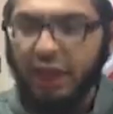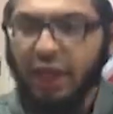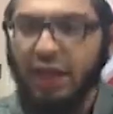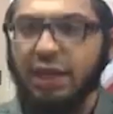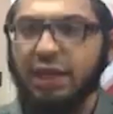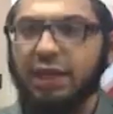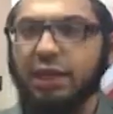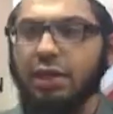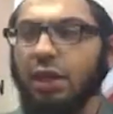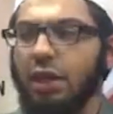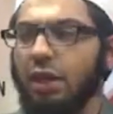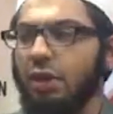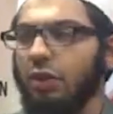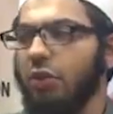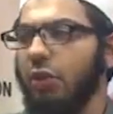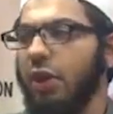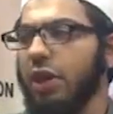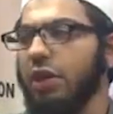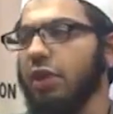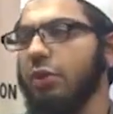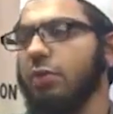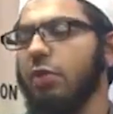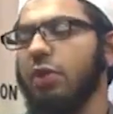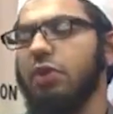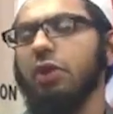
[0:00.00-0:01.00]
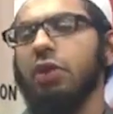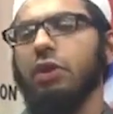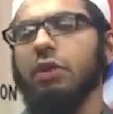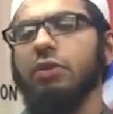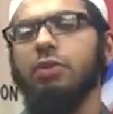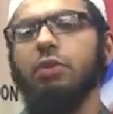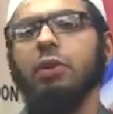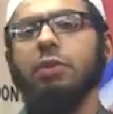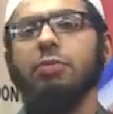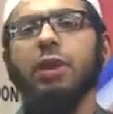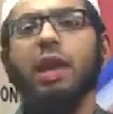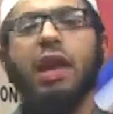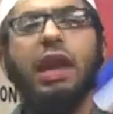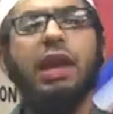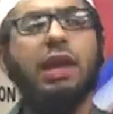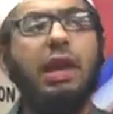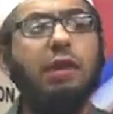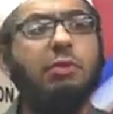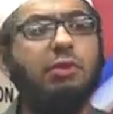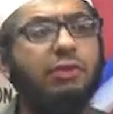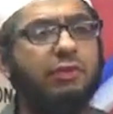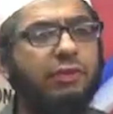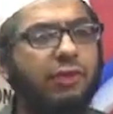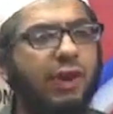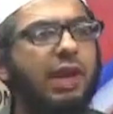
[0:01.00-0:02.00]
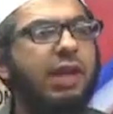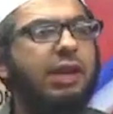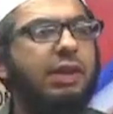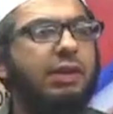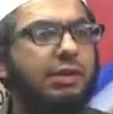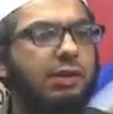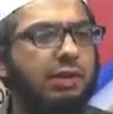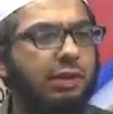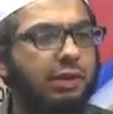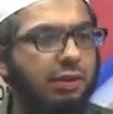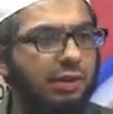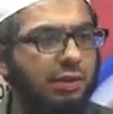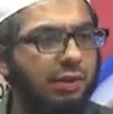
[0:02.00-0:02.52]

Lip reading: And Huwaitib radiallahu anhu replied, "I'm afraid."